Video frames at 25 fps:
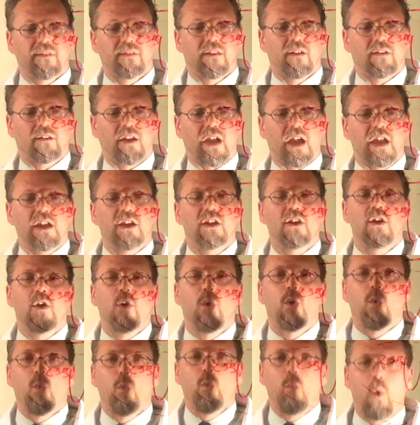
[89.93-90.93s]
Okay,
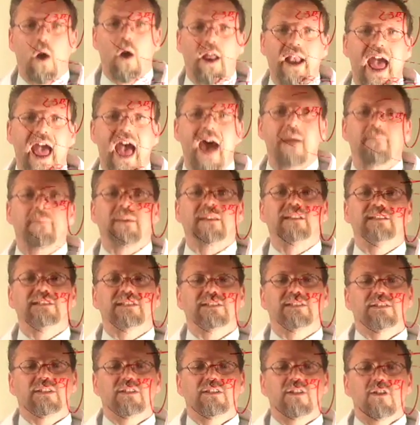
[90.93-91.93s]
what
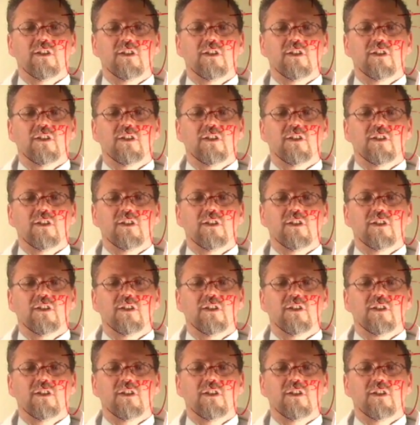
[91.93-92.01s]
happens?